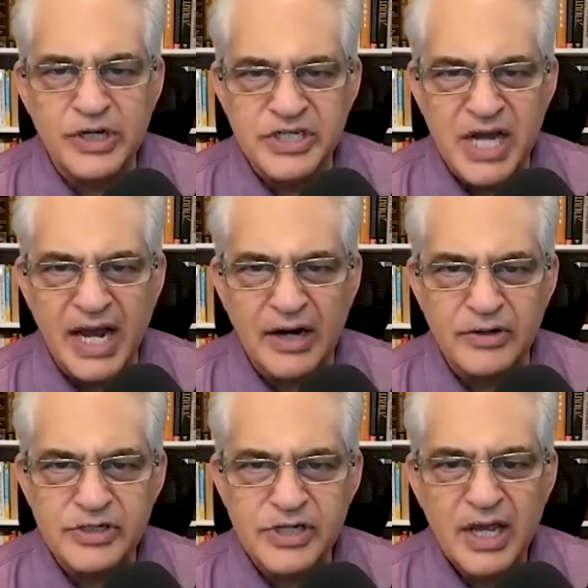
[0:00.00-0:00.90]

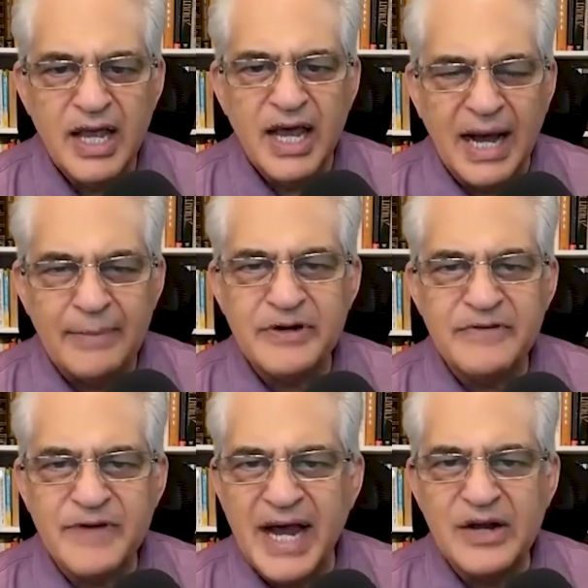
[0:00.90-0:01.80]
desires. I'm going to
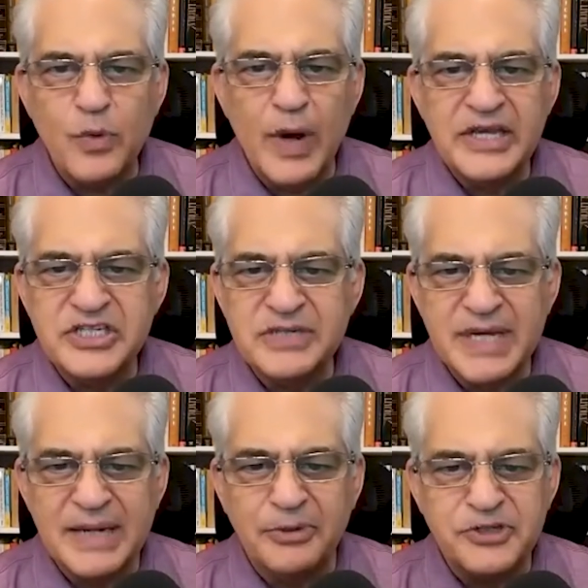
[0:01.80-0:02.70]
find ways to
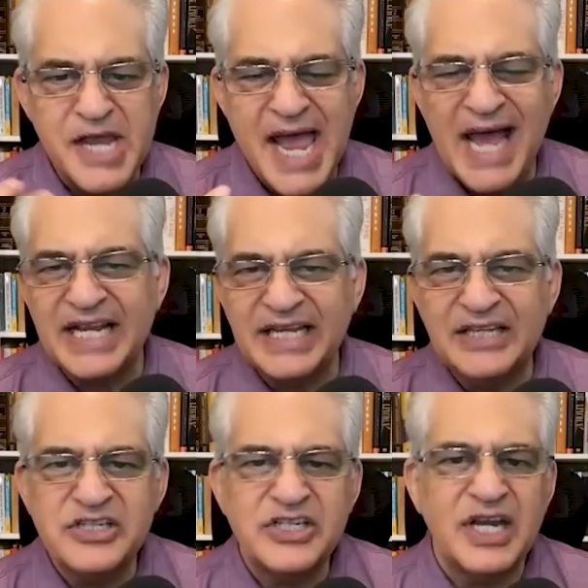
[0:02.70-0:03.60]
be able to add
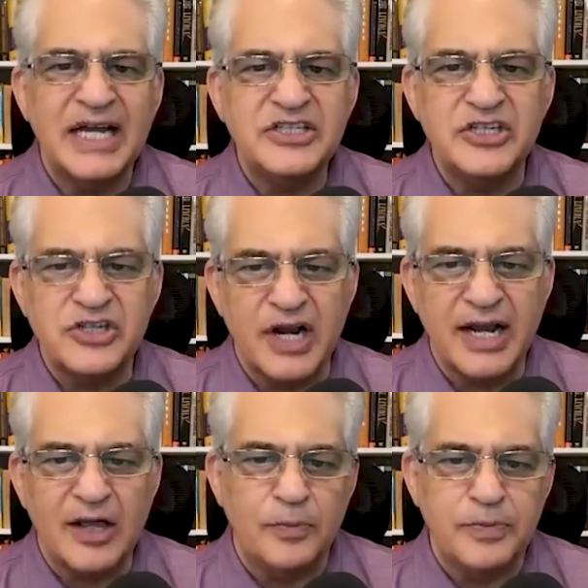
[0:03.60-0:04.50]
insights. It's going
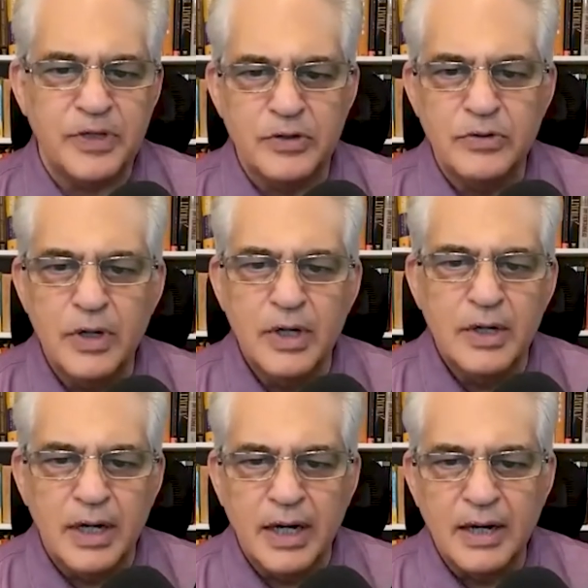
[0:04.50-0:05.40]
to help you
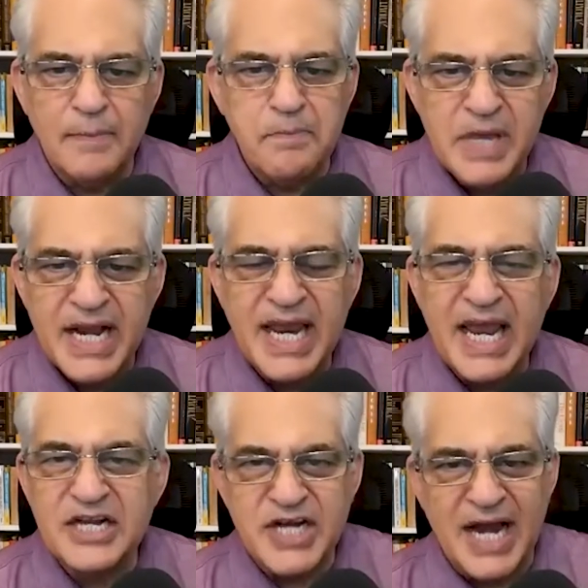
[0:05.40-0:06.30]

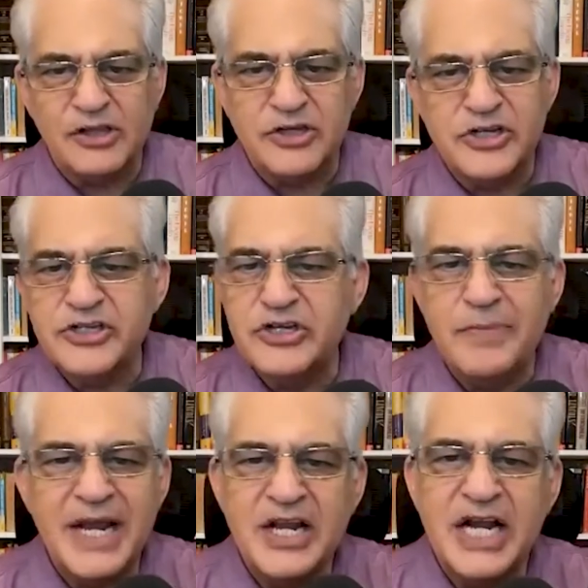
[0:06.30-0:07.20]
mitigate challenges you
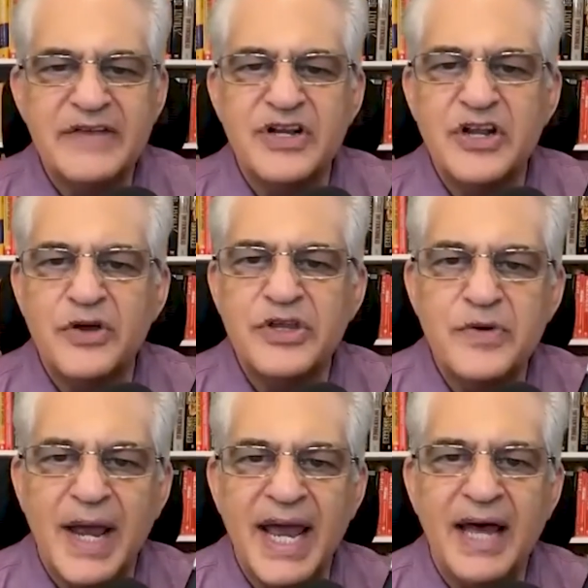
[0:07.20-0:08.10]
may not even know
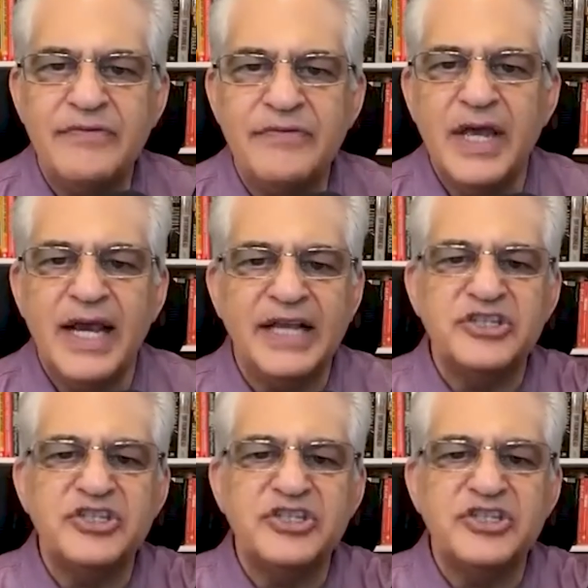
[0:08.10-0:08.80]
you have and